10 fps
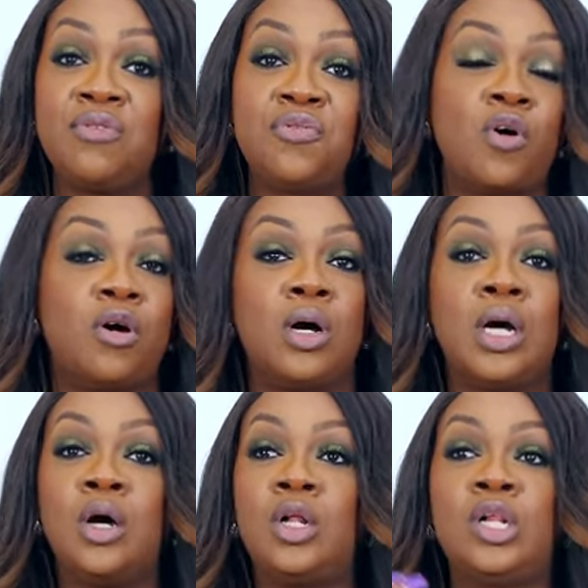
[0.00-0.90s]
four,
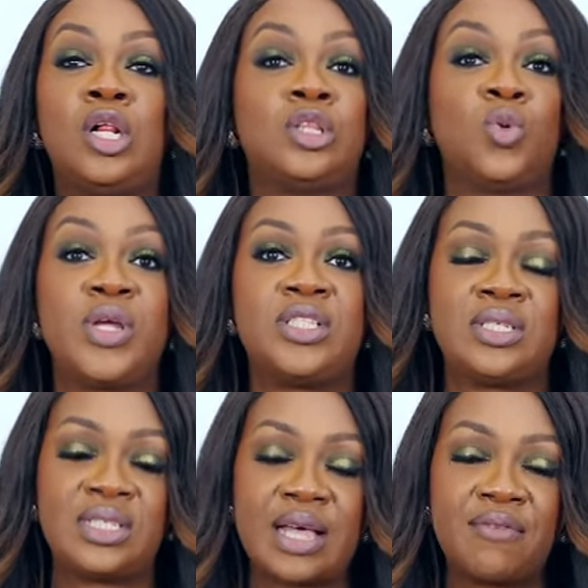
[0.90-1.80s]
all the way
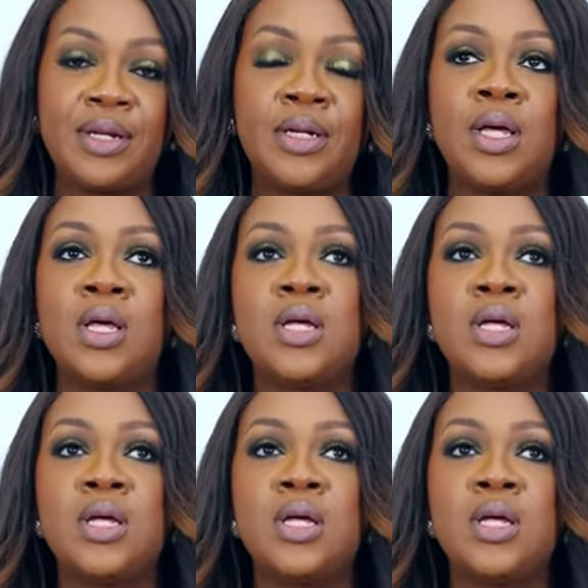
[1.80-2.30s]
to seven,